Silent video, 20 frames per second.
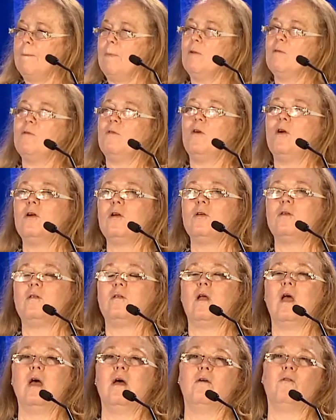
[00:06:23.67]
But
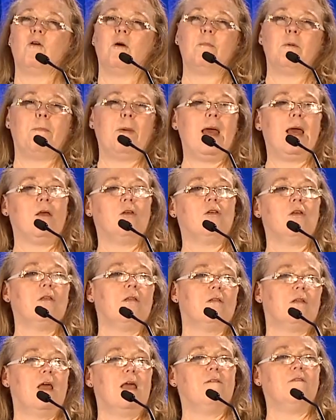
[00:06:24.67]
first, from a patient
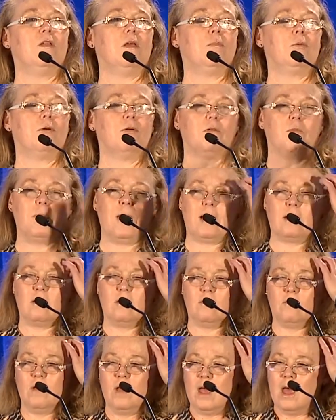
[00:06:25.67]
safety
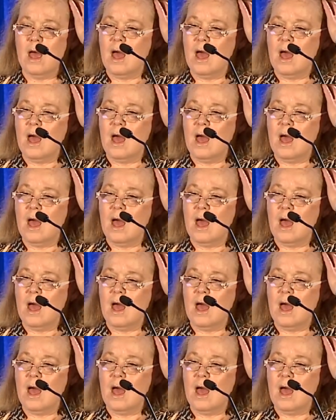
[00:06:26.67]
perspective,